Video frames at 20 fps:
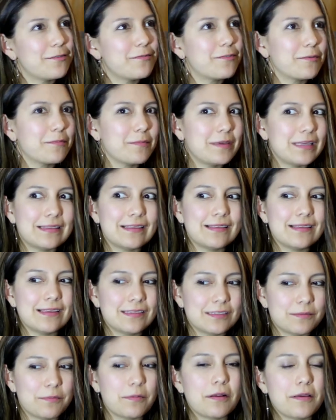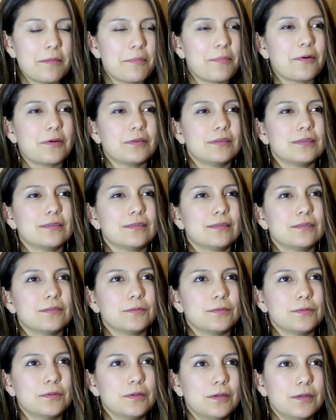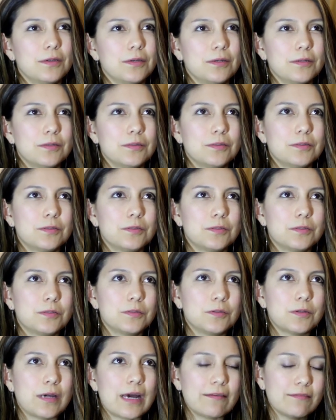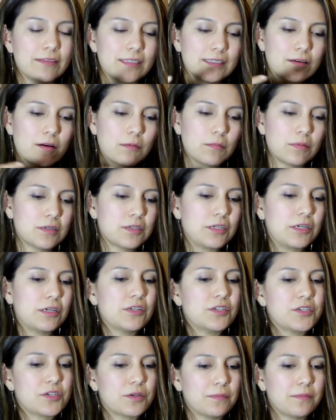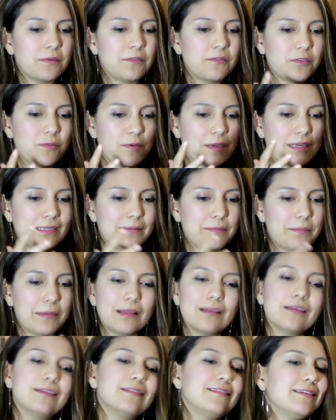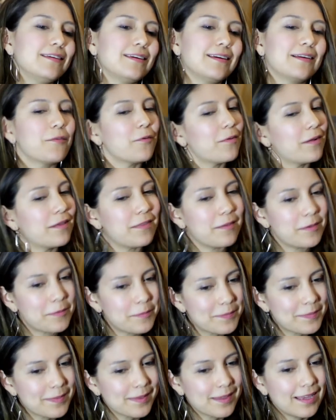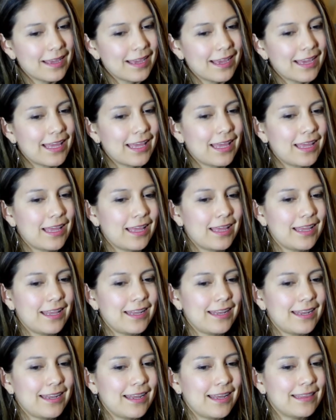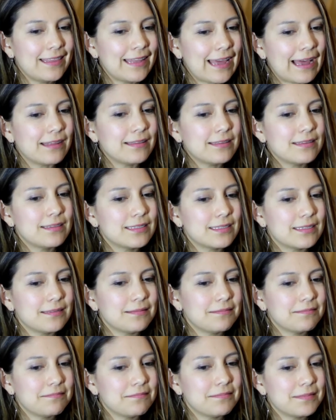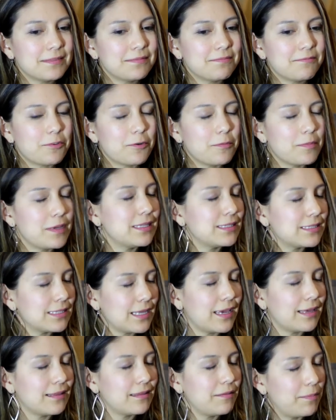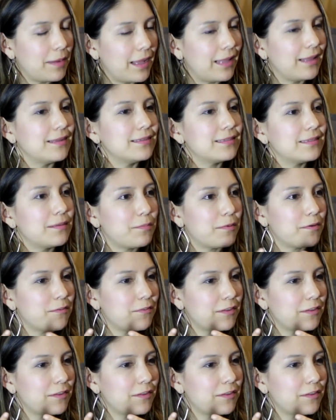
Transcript: me, it's very important to to have this conversation between melody and rhythm, and and that's for me it's like the balance, the perfect